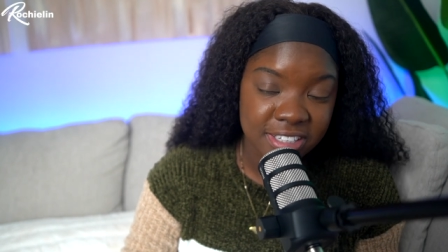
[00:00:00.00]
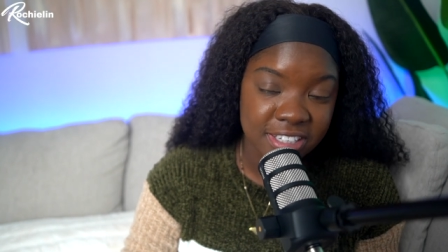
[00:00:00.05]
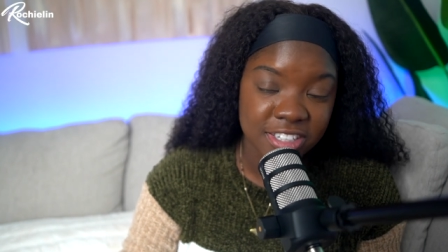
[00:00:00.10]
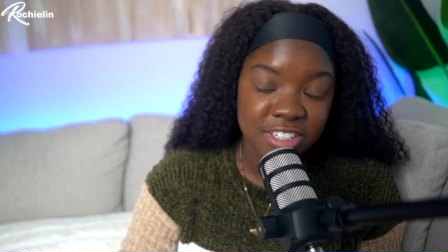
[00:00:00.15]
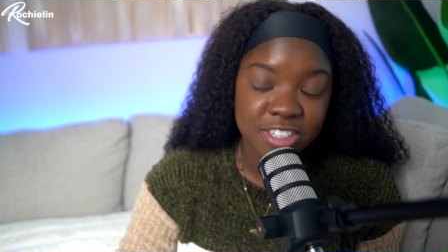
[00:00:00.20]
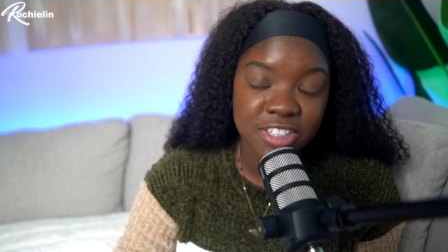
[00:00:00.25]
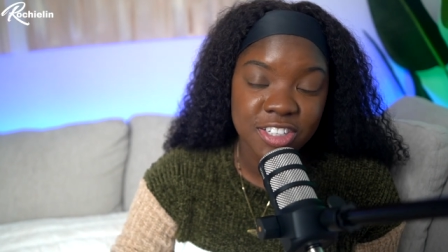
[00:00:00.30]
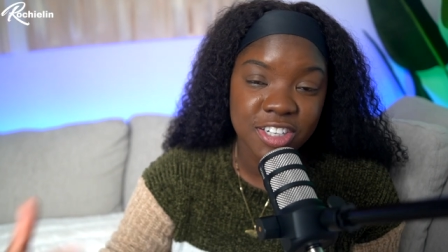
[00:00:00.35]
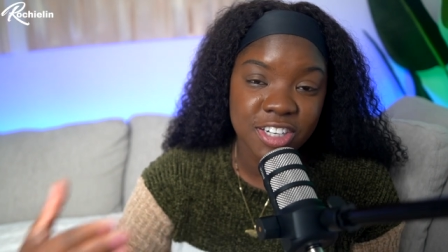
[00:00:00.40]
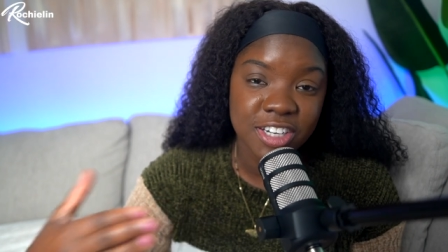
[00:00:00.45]
in
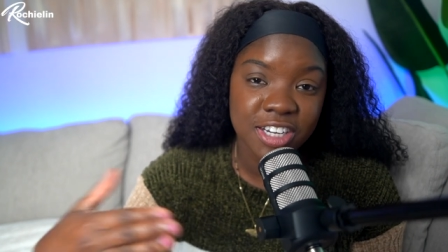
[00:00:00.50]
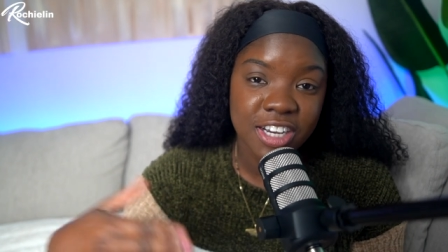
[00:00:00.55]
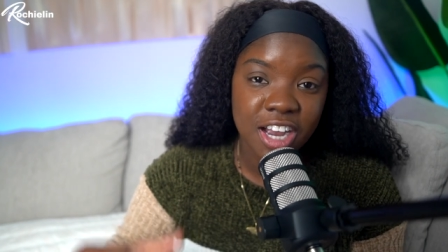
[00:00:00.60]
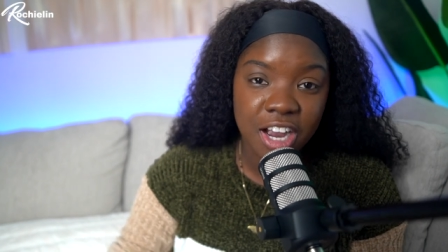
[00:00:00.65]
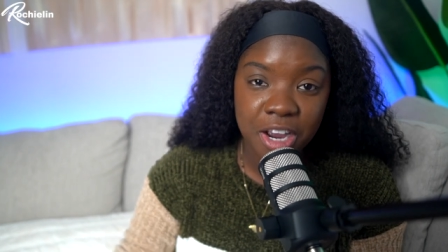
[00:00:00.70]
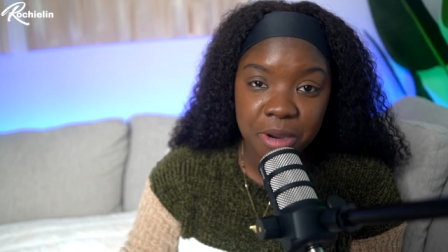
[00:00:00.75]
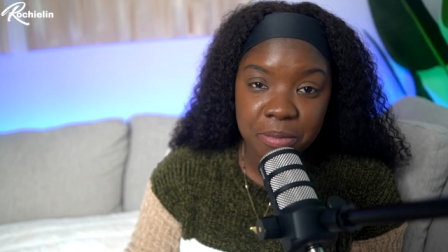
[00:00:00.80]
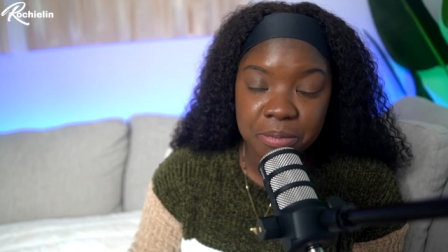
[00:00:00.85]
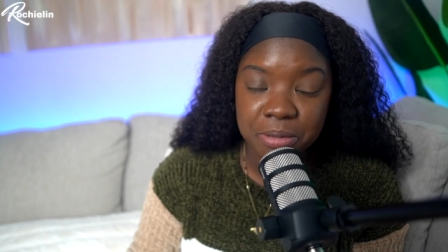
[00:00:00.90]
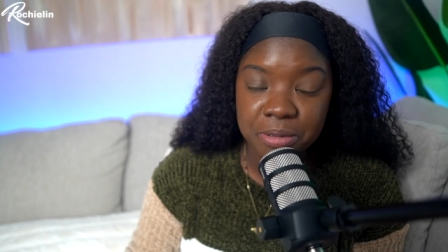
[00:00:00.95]
your
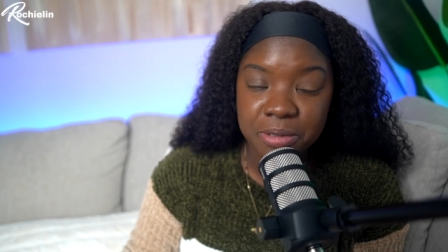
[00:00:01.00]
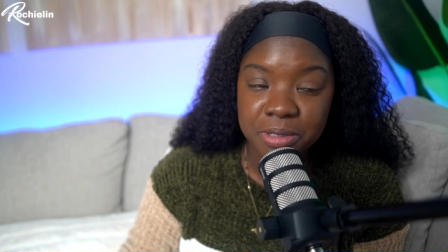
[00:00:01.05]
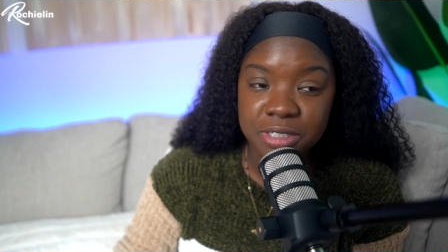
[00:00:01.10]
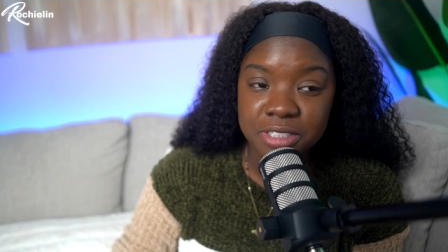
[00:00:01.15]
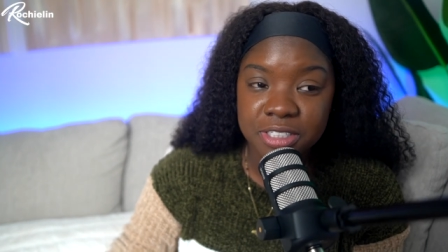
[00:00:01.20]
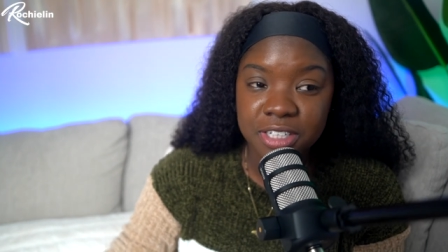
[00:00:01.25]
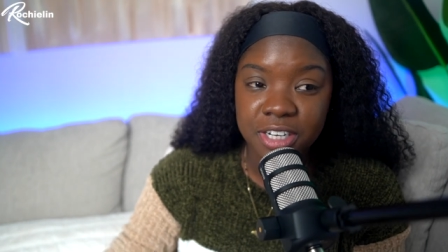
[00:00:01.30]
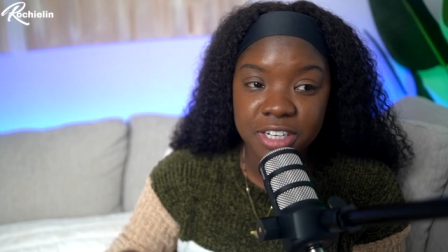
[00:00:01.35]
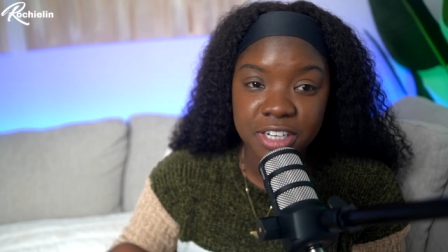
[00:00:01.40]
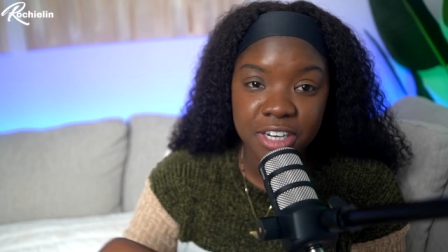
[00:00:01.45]

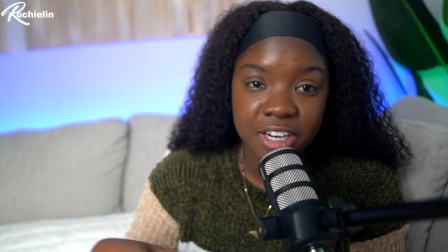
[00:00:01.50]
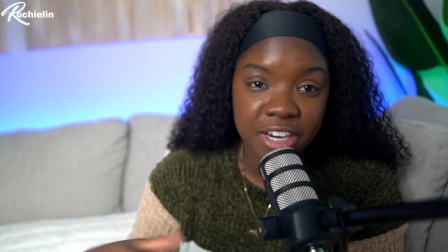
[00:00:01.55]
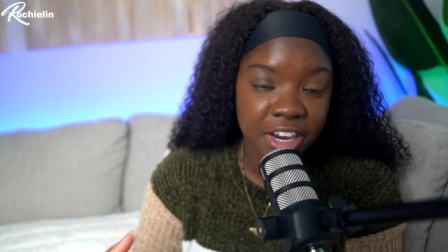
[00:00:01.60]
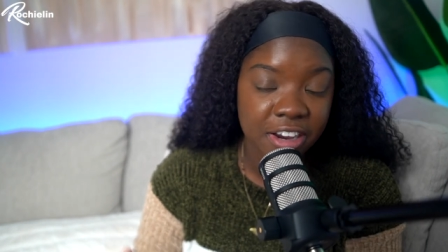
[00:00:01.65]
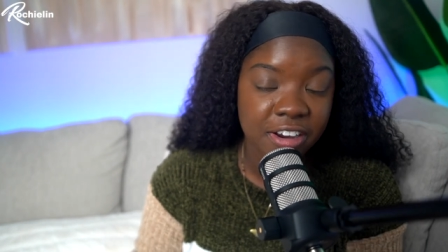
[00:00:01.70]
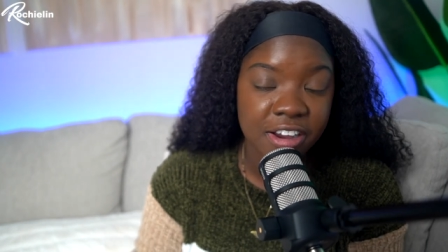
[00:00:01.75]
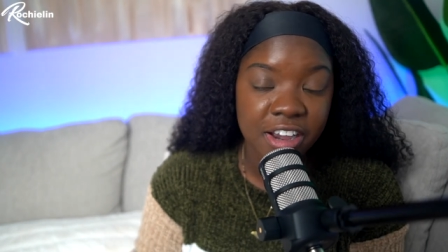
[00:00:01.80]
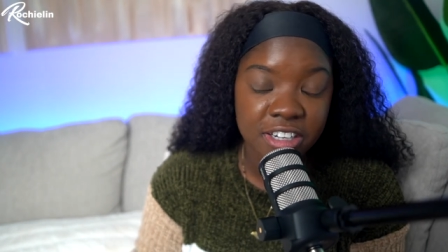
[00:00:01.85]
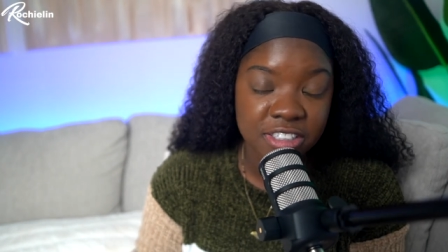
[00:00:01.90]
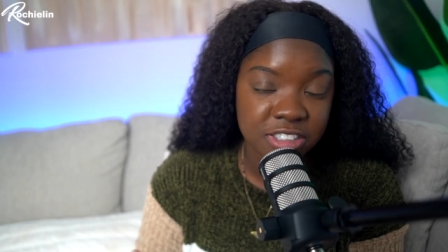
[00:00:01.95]
carport or your
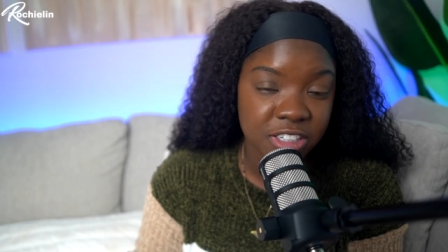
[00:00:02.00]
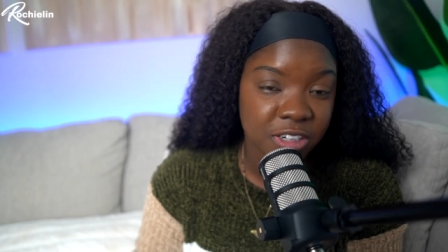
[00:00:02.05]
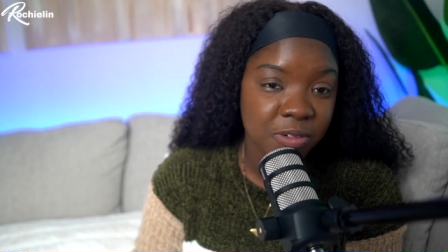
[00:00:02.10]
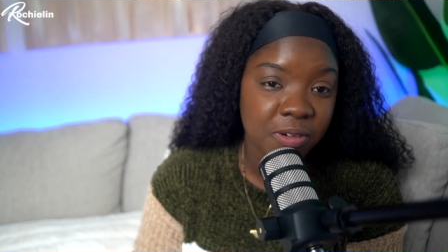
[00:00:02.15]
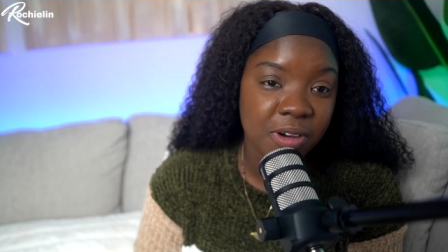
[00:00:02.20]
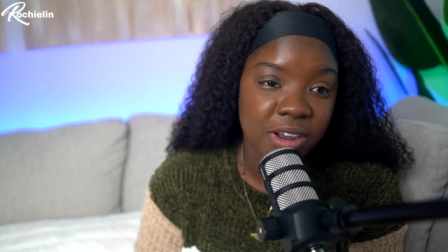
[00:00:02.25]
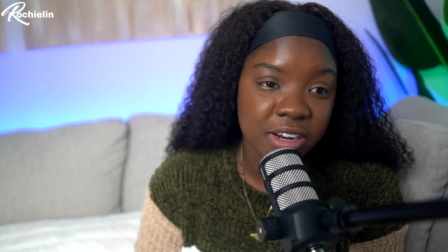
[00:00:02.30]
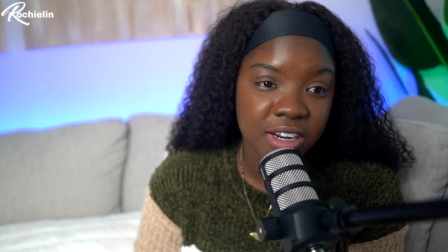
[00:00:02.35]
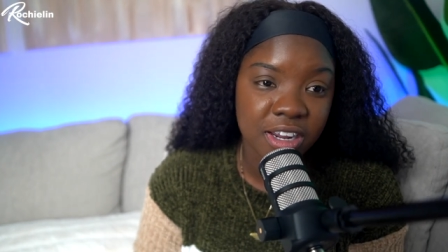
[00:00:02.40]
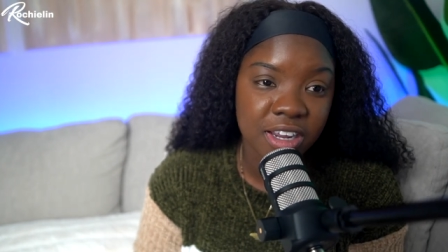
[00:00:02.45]
garage or
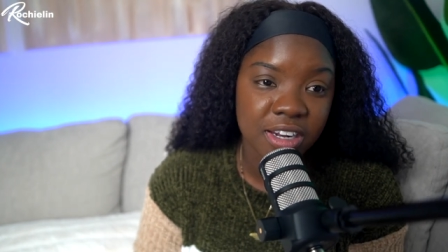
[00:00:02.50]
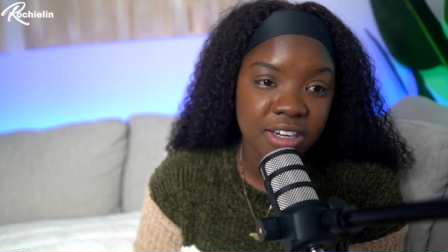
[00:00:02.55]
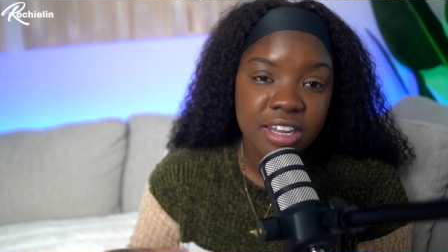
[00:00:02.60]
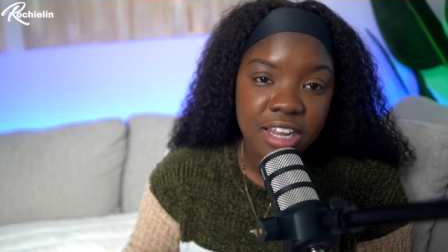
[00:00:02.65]
whatnot.